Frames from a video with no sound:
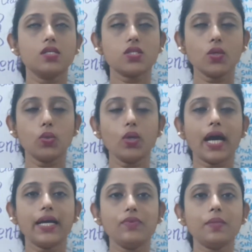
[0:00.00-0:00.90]
So
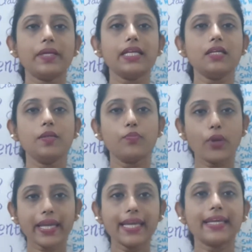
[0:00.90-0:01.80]
I will be
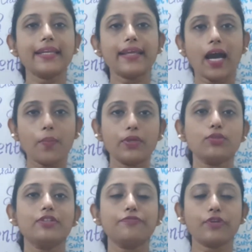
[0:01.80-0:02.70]
breaking it up
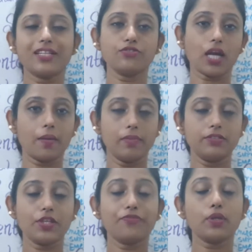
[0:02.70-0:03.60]
into
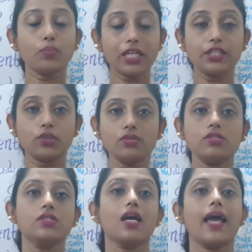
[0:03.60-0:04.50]
different
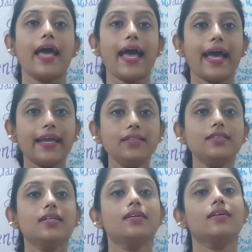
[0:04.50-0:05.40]
videos, and
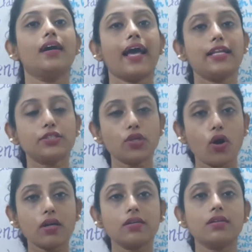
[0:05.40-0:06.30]
I'll
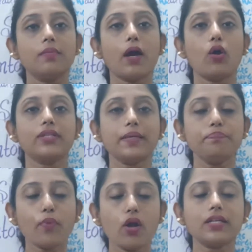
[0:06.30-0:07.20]
talk about the
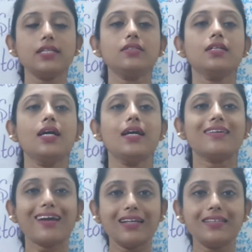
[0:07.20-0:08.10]
important
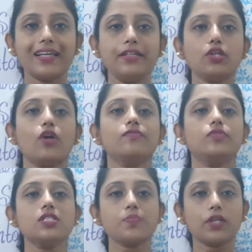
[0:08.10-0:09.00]
content of
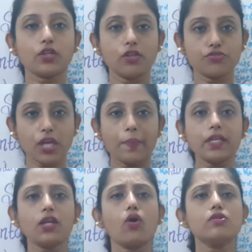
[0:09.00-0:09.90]
this particular chapter
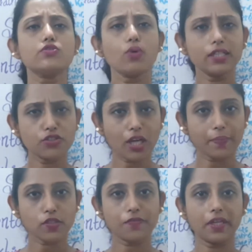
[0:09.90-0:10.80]
and also other
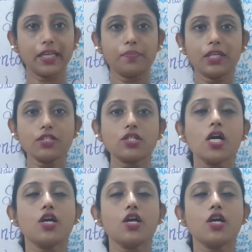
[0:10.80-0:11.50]
chapters of NABH,